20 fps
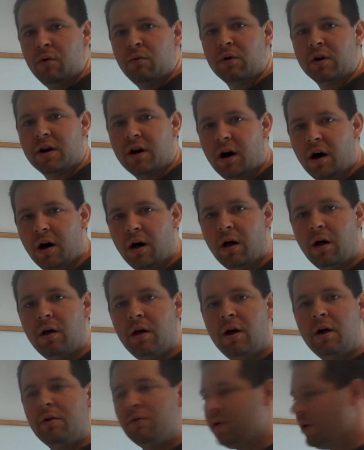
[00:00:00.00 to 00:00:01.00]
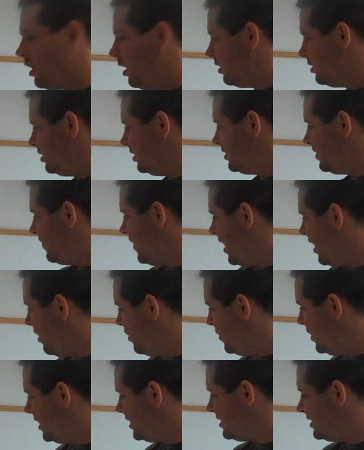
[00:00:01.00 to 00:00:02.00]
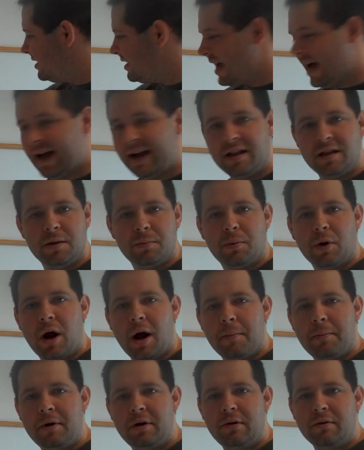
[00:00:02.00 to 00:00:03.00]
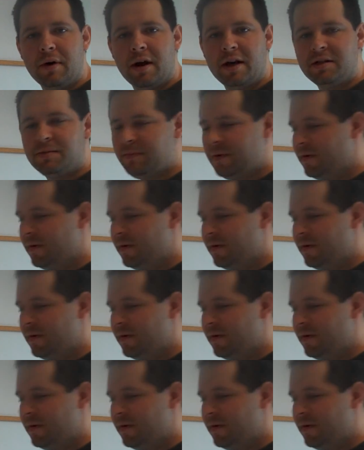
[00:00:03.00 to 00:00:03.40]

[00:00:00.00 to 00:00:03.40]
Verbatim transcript: Recall, regardless of how we assigned the property rights